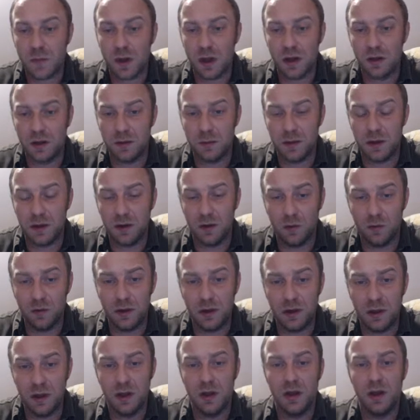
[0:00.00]
the
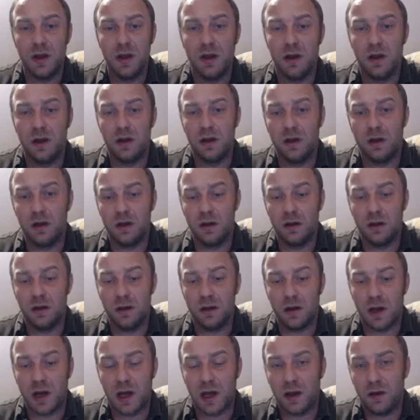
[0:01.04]
Benoni uh,
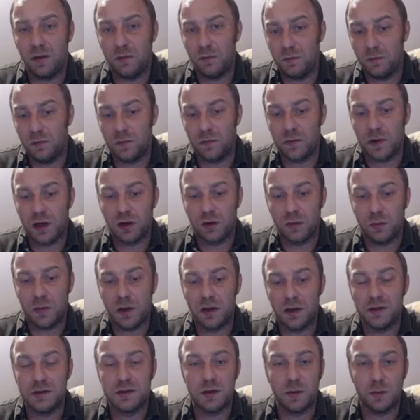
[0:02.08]
I
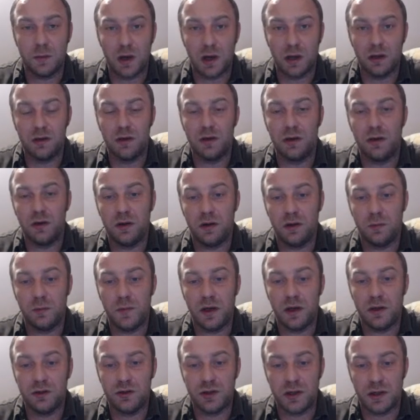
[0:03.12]
recommend some other in
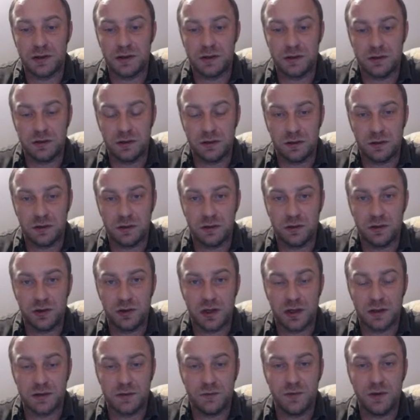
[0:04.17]
my chess uh,
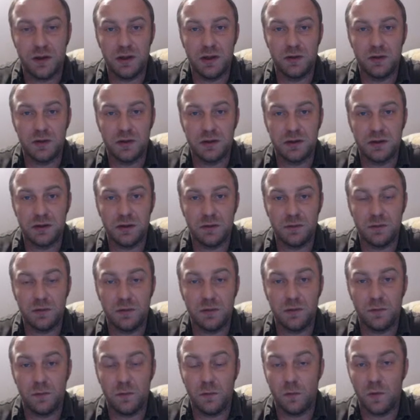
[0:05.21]
chess videos and uh,
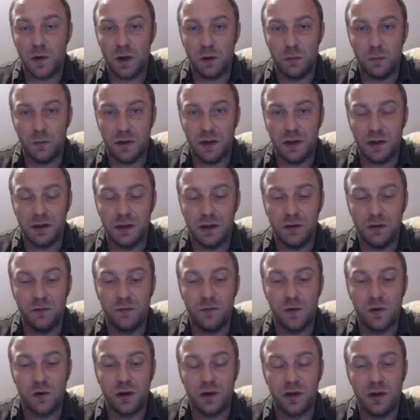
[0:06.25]
while playing
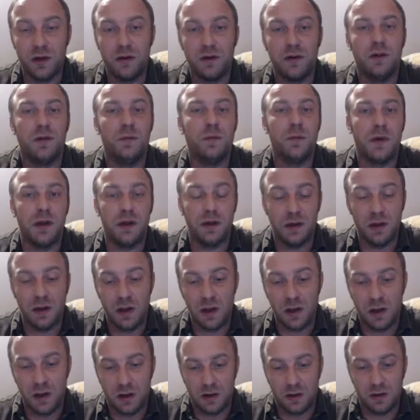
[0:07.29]
d4 here in my
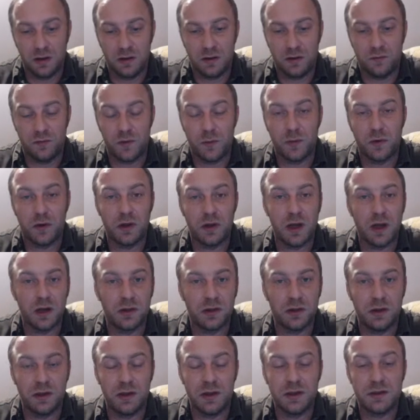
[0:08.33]
uh,
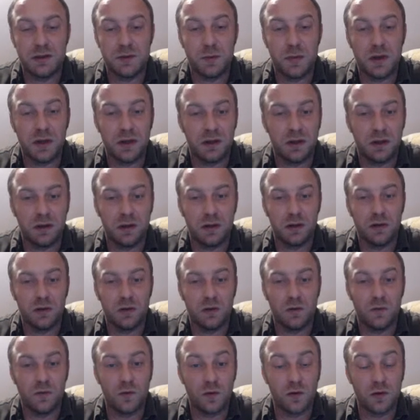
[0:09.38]
reproduction list. But uh,
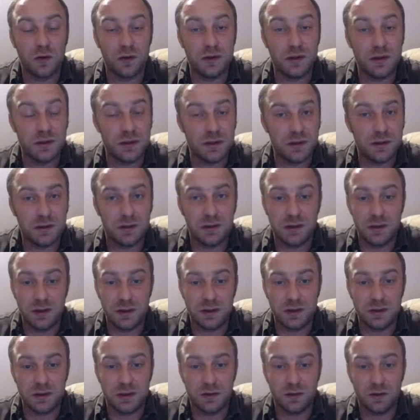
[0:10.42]
of course, this is
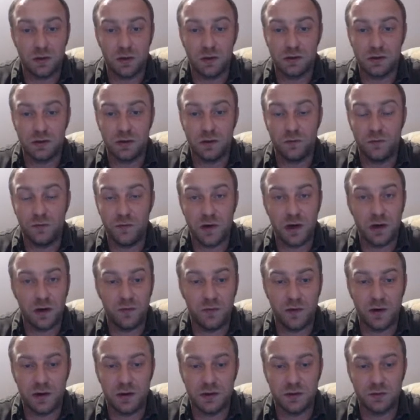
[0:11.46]
this is also very
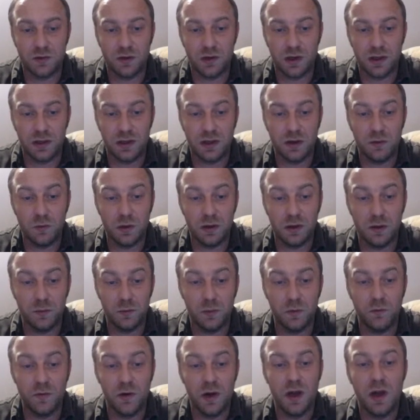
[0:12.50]
very strong idea with the
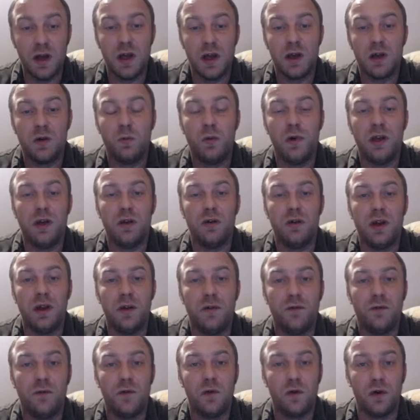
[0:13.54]
move queen on
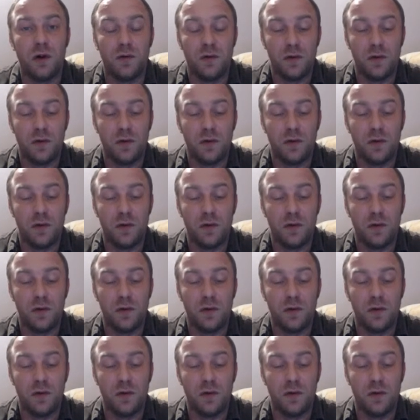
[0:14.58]
a4.